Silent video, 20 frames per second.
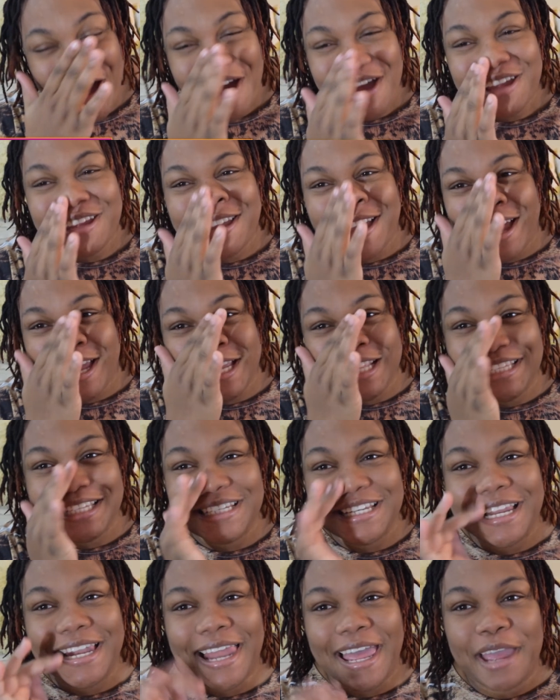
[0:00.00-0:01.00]
Yeah,
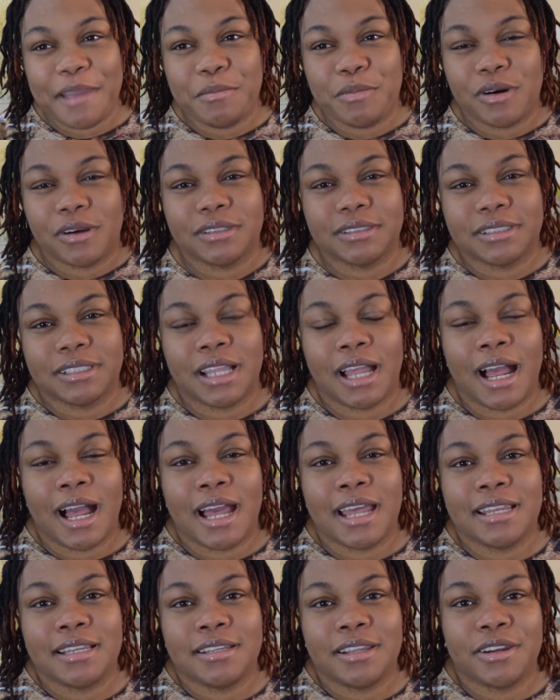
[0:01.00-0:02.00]
hitting the like button,
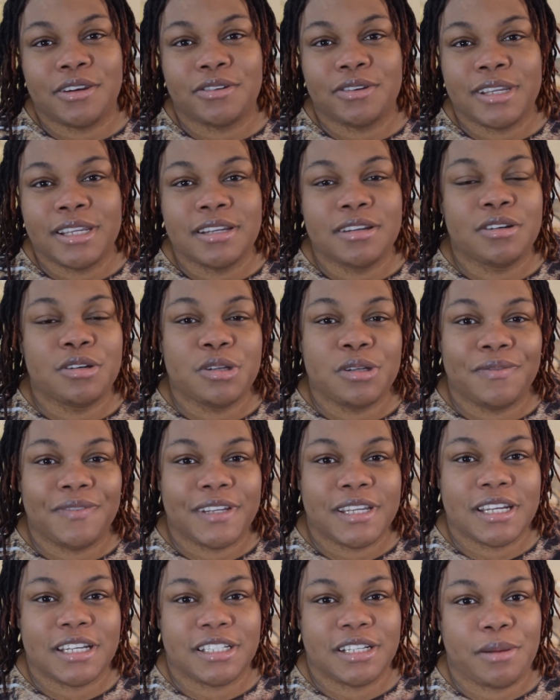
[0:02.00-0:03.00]
and you know, hit the
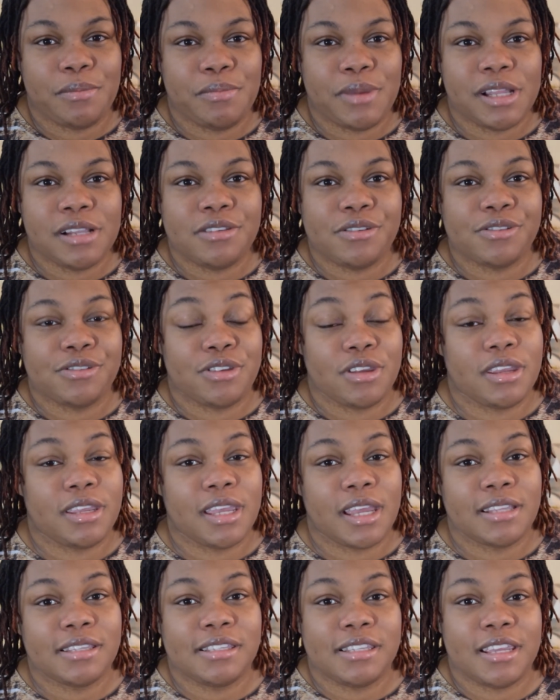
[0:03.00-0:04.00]
notification bell so you
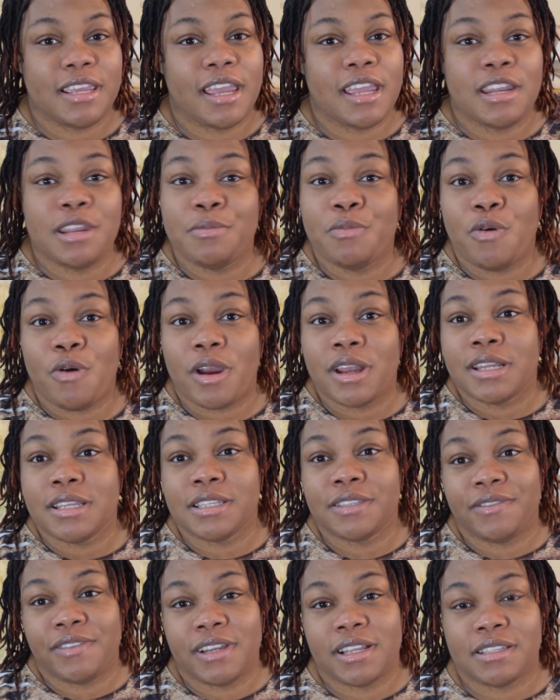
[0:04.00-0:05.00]
can see any more of
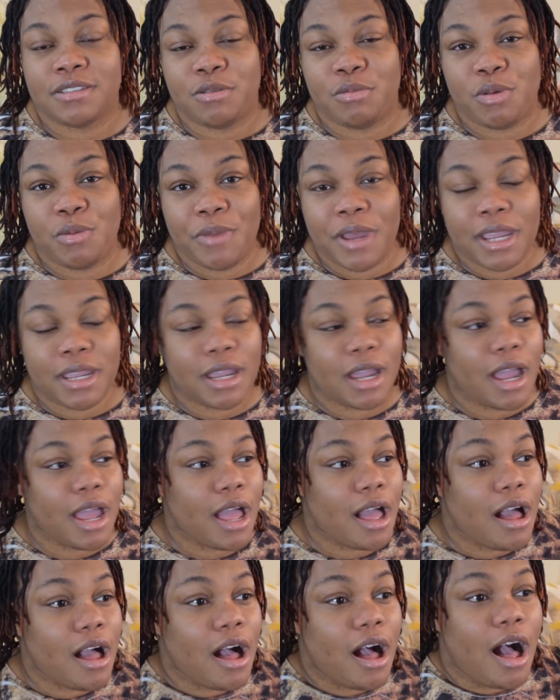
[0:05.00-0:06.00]
these videos that I make.
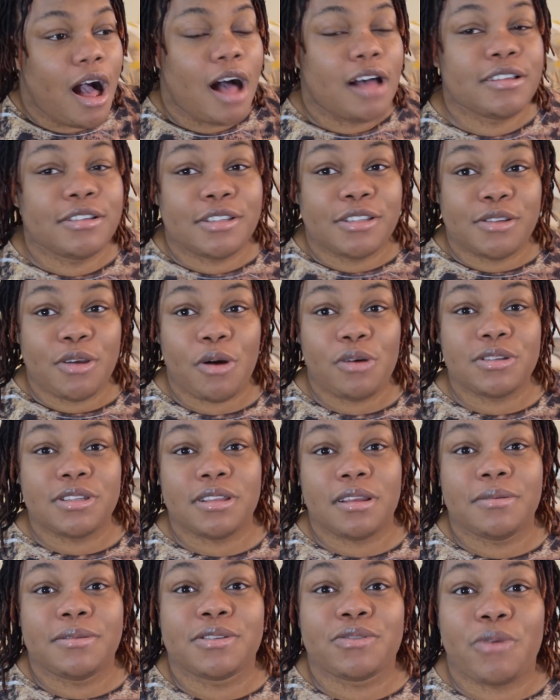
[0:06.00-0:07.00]
Also
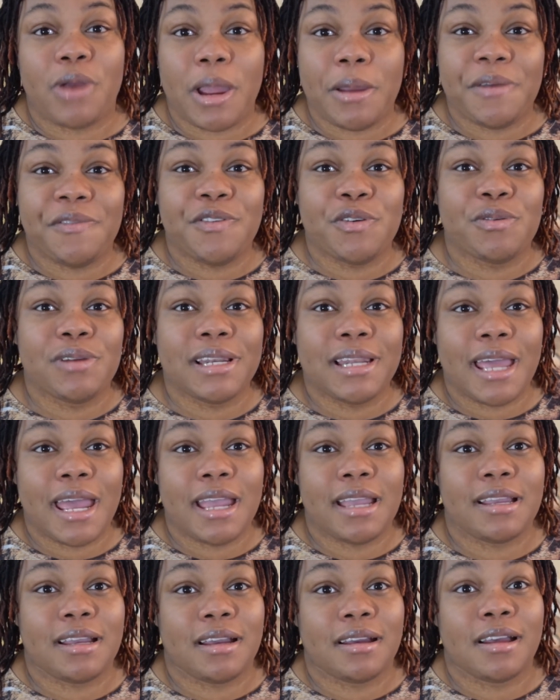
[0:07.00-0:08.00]
subscribe if you
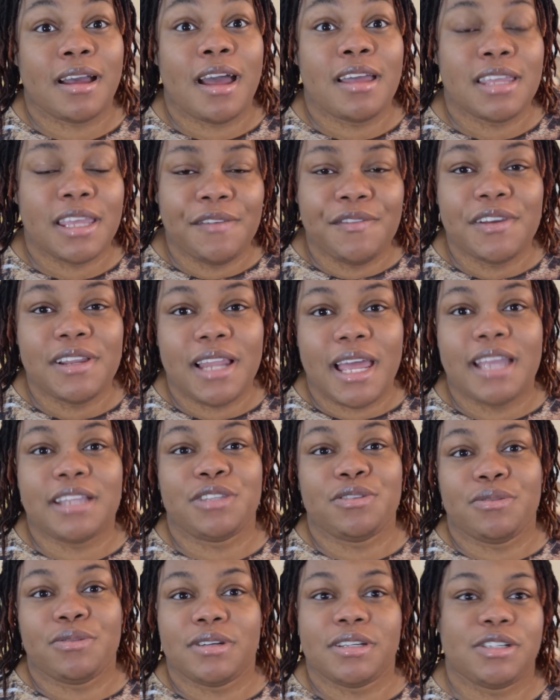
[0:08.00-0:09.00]
like
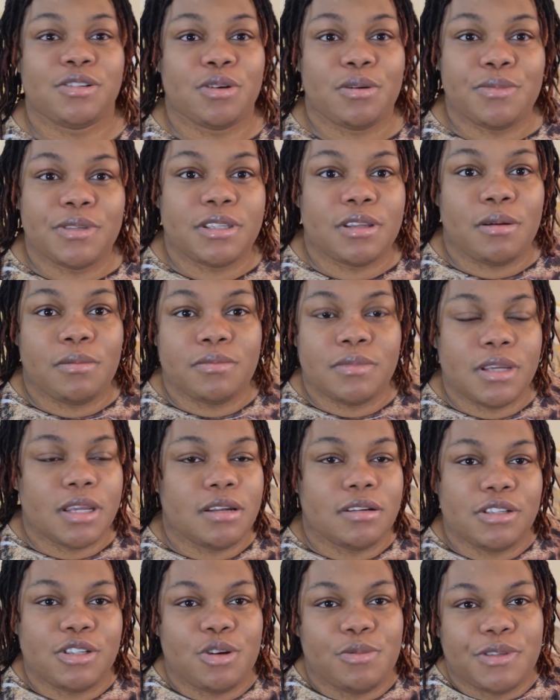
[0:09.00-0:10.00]
to, and show me some, you
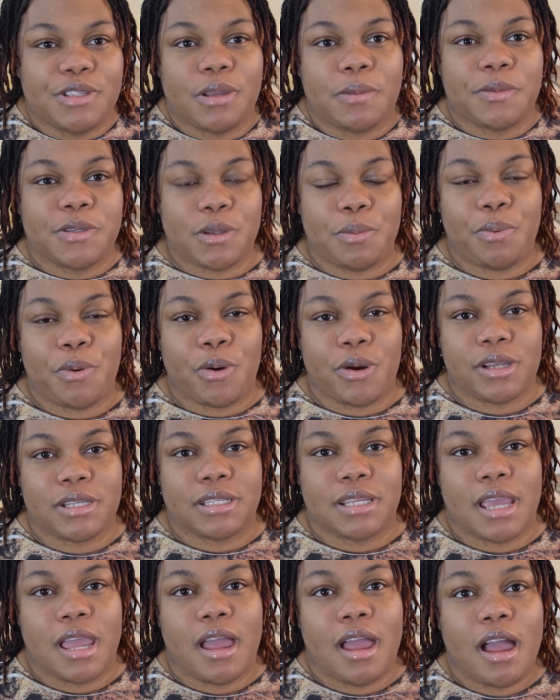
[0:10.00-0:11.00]
know, show me some support.
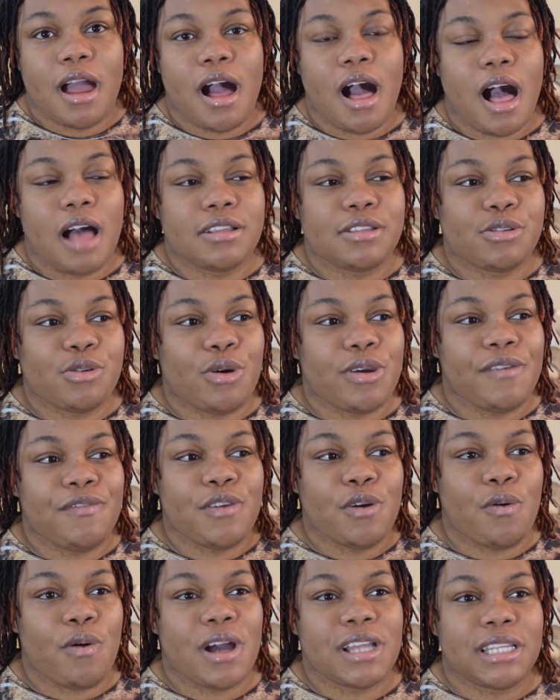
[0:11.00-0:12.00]
Also, if
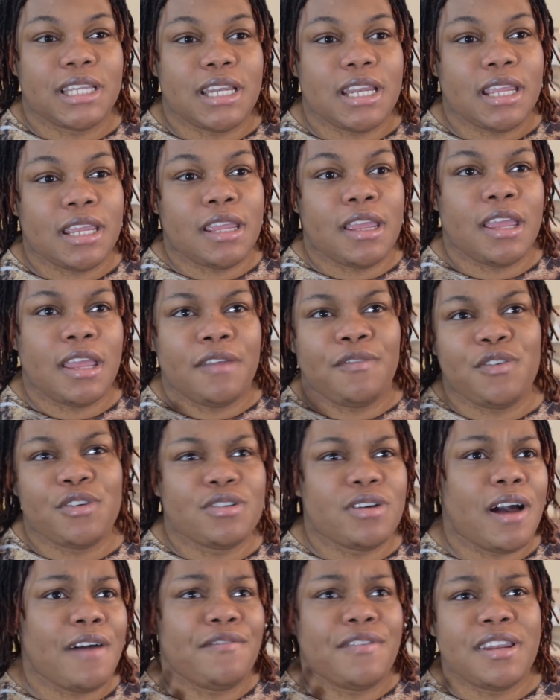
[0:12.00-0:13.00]
you
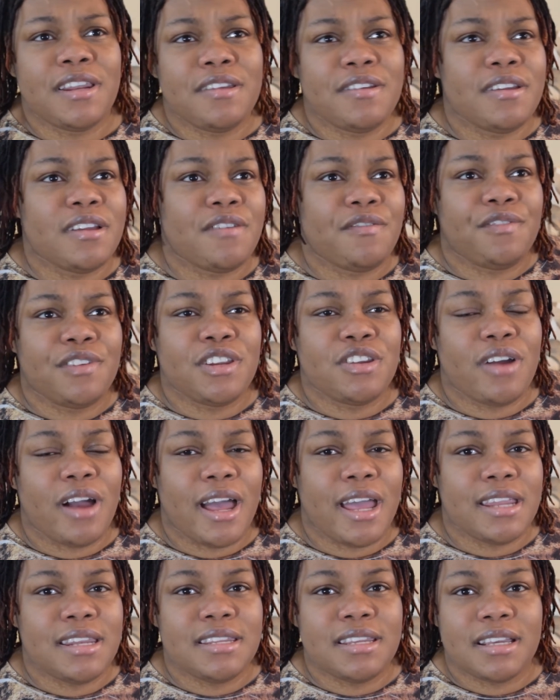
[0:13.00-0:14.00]
have any video
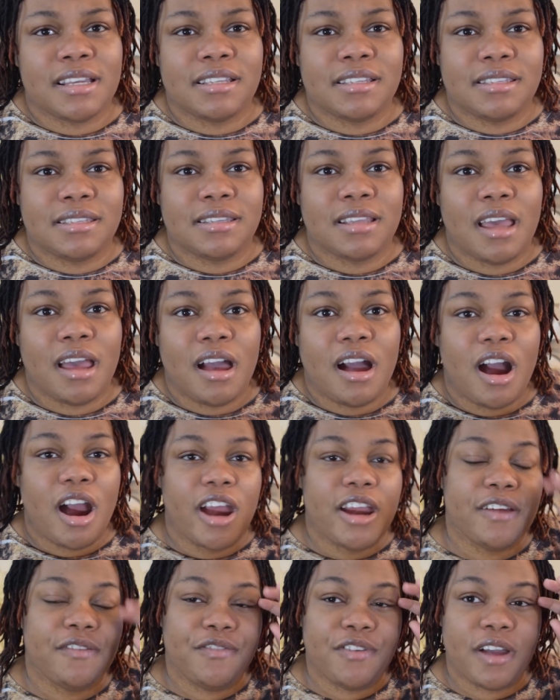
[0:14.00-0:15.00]
ideas, or
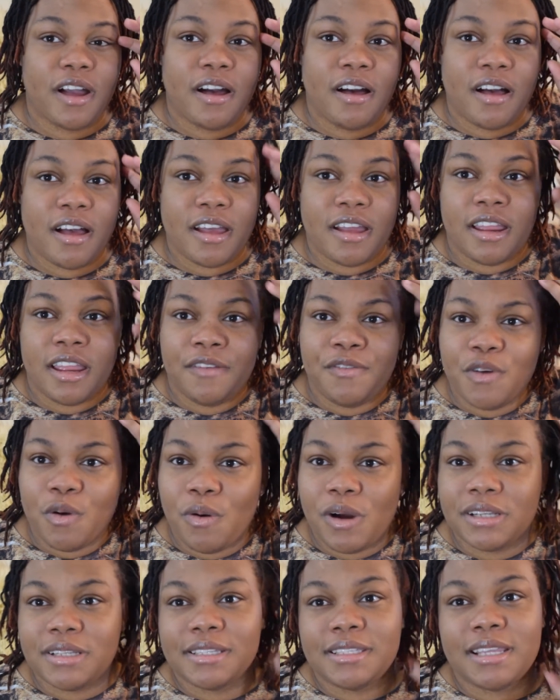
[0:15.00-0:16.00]
if you
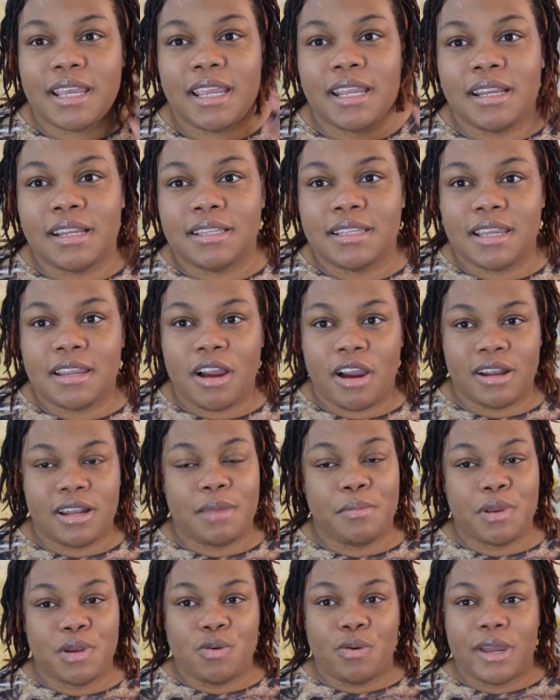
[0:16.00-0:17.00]
want to say anything or let
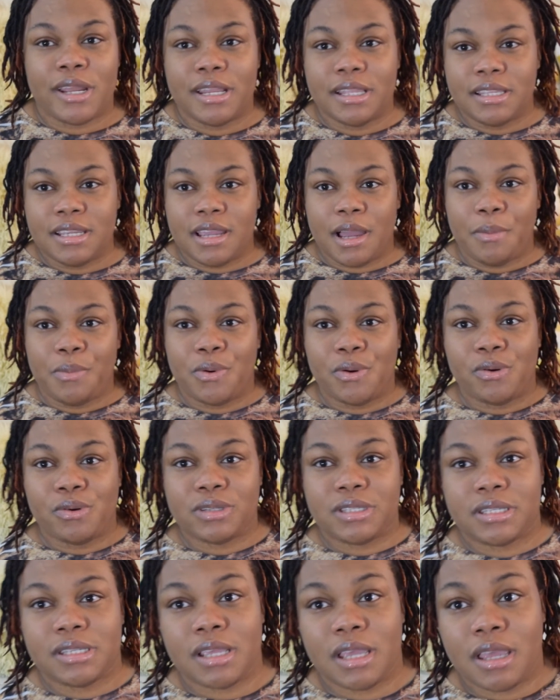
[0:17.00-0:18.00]
me know anything
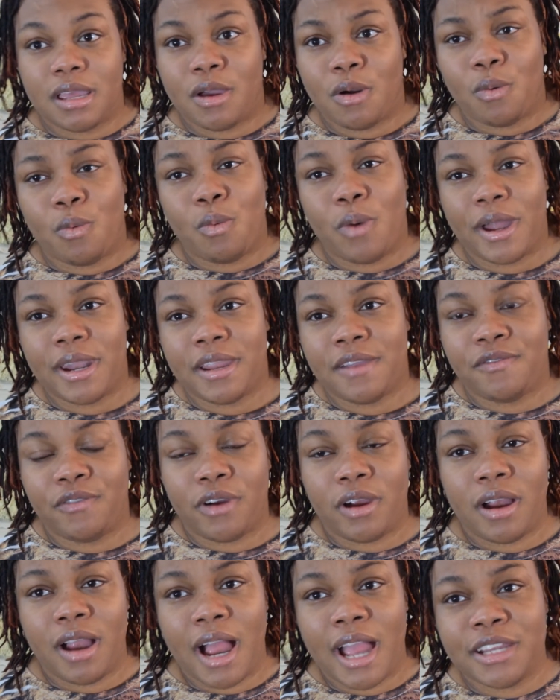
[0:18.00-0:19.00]
about whatever
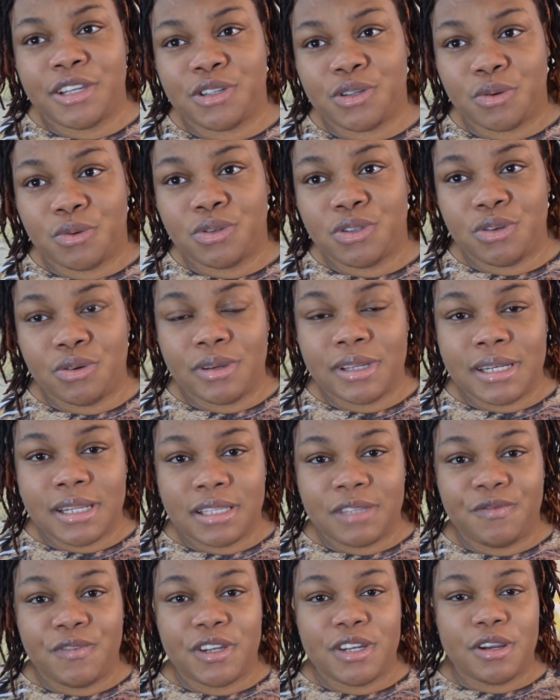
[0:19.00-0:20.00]
I showed you in
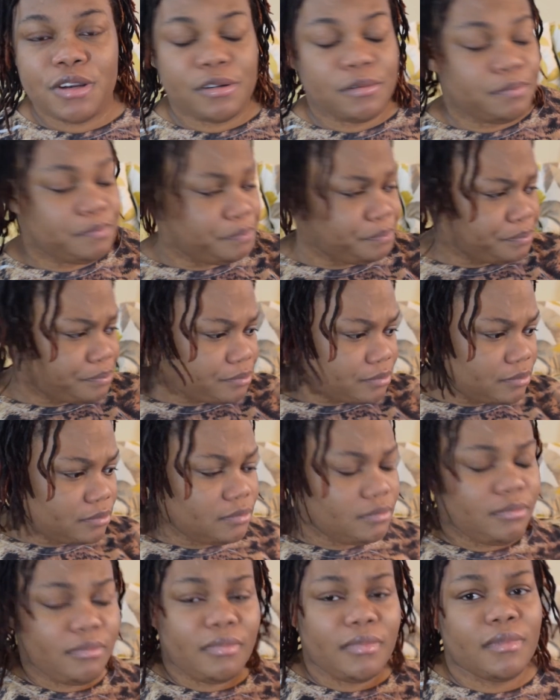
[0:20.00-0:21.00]
this video,
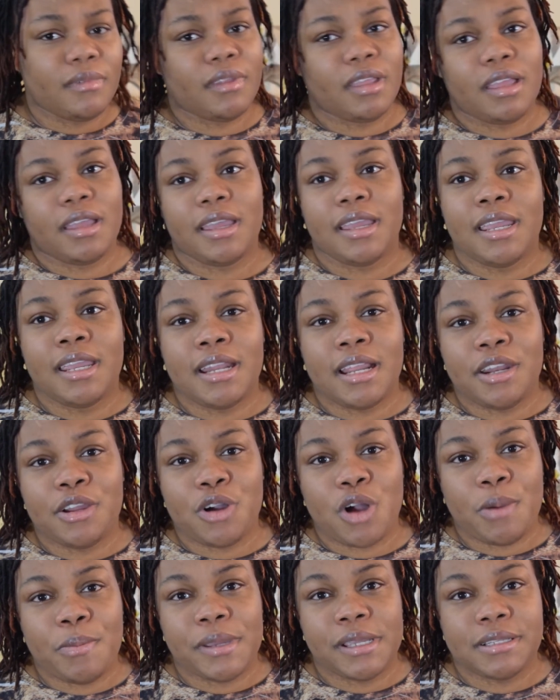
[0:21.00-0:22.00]
in the
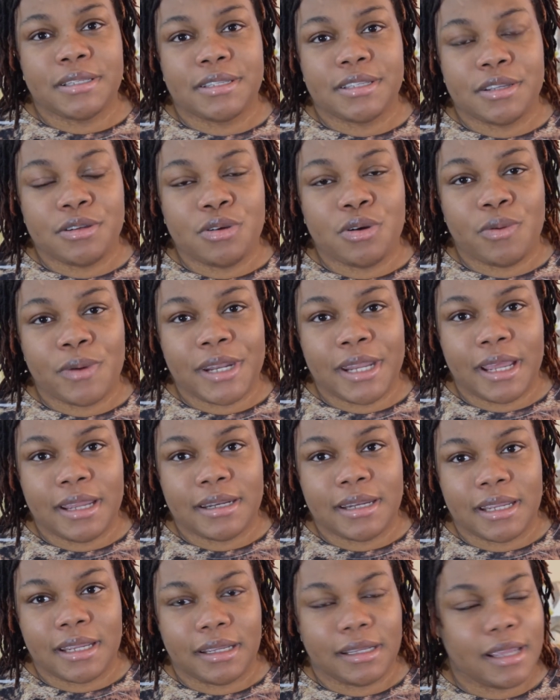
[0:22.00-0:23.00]
comments, you know where that
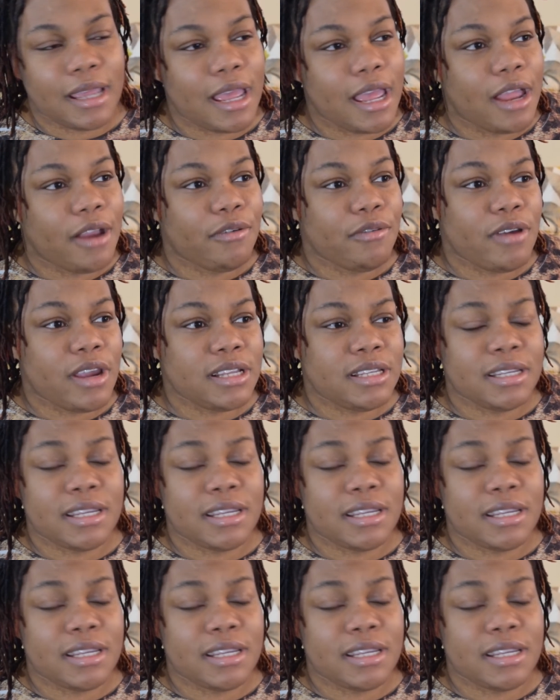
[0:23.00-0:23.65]
there, right?